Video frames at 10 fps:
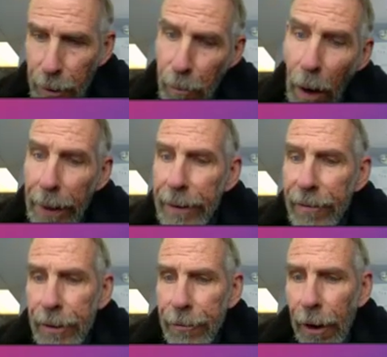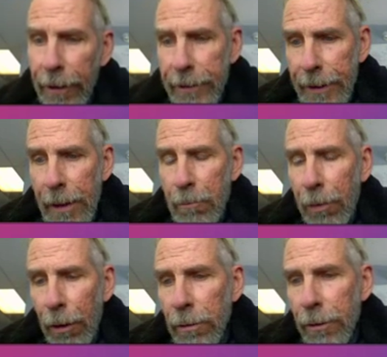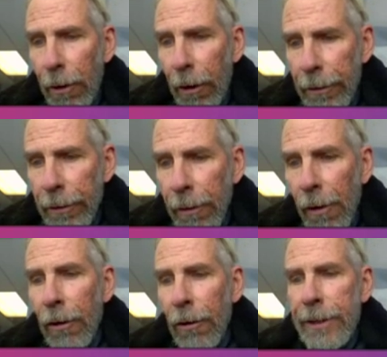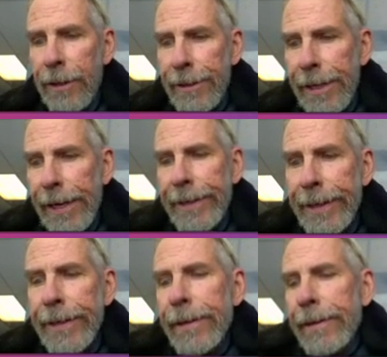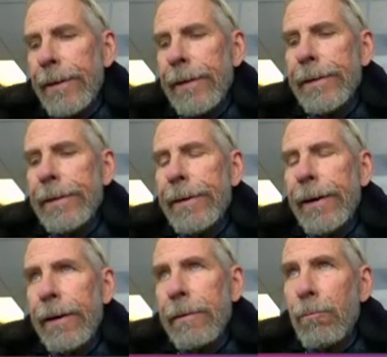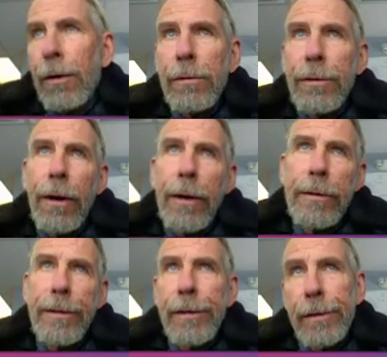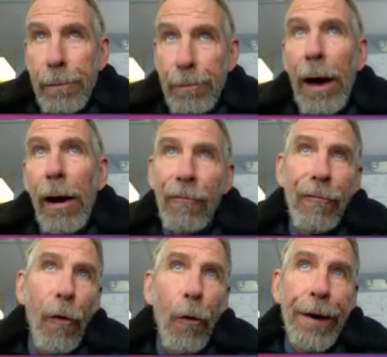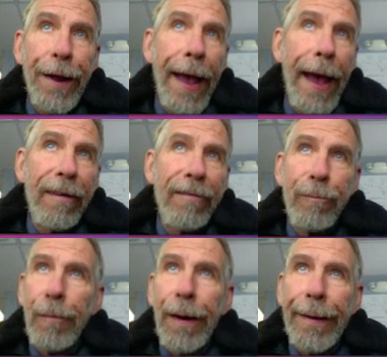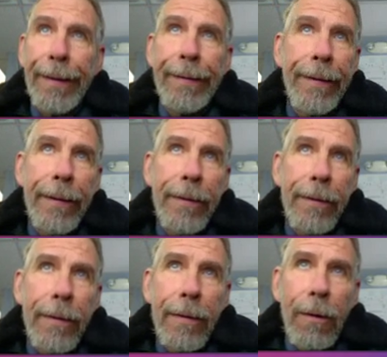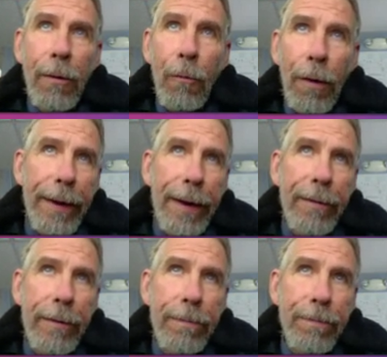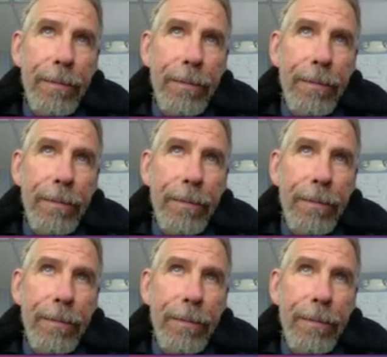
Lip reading: You might even try the same postcard, only send it in postcards are about 4.5 by whatever,